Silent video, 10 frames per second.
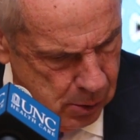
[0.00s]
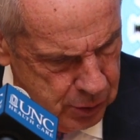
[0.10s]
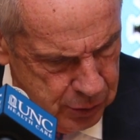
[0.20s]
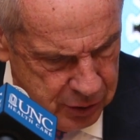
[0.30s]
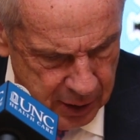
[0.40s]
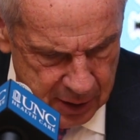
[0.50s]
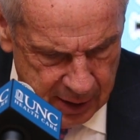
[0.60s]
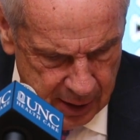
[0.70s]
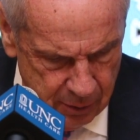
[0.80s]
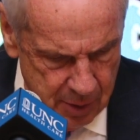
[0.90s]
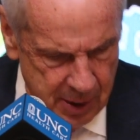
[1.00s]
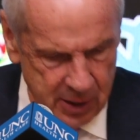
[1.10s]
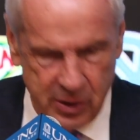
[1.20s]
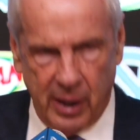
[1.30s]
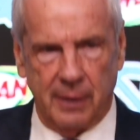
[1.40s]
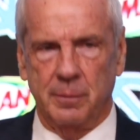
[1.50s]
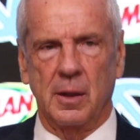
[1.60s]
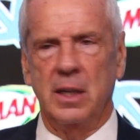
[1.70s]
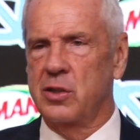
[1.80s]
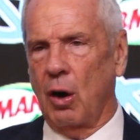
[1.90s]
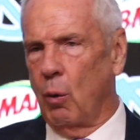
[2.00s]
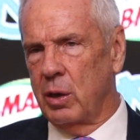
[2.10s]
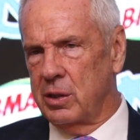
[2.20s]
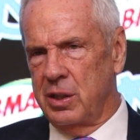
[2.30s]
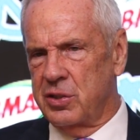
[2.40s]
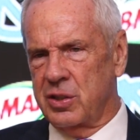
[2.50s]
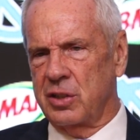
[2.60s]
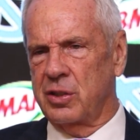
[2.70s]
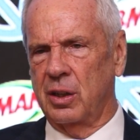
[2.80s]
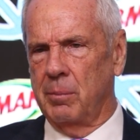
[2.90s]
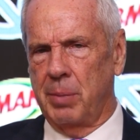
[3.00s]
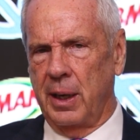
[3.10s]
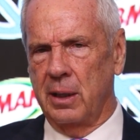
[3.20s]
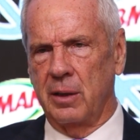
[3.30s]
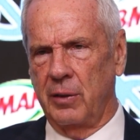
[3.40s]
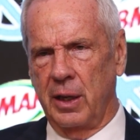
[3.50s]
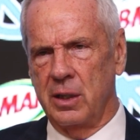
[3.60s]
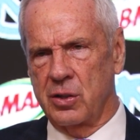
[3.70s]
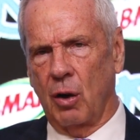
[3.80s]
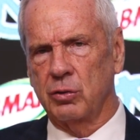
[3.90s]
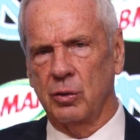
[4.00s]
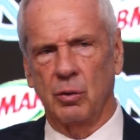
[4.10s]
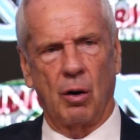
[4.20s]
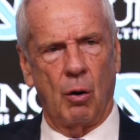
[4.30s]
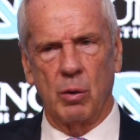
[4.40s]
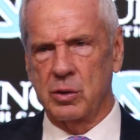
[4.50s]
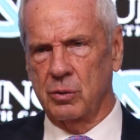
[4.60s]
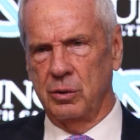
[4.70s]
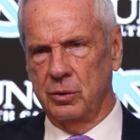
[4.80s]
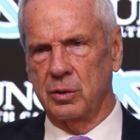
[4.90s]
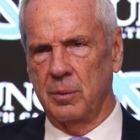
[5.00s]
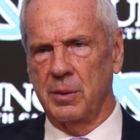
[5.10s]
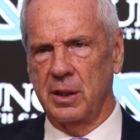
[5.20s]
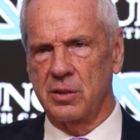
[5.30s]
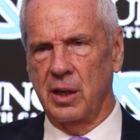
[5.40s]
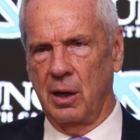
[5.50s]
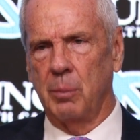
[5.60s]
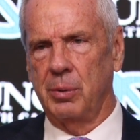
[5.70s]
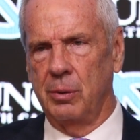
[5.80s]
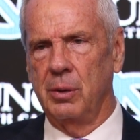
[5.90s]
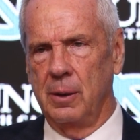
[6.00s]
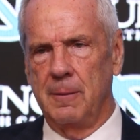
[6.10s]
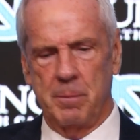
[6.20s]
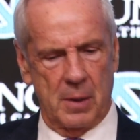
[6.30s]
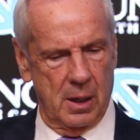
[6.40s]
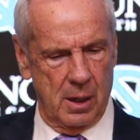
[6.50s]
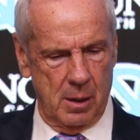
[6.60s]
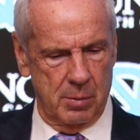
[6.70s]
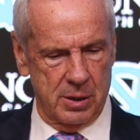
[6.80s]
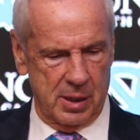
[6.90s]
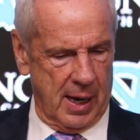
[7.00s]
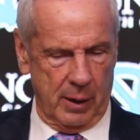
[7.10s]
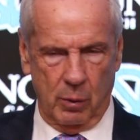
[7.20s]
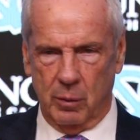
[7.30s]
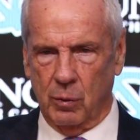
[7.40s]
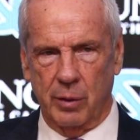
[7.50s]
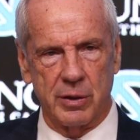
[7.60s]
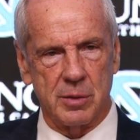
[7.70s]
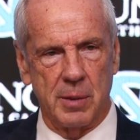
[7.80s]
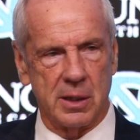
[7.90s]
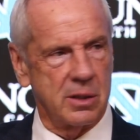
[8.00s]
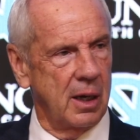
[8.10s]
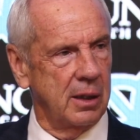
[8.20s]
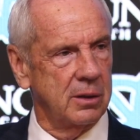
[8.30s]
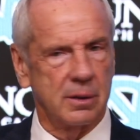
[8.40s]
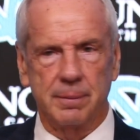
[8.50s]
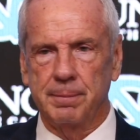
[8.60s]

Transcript: what'd you say, 10 rebounds? Yeah, he's such a competitive kid. He's also always going to do some things to help you. But tonight wasn't one of his best nights.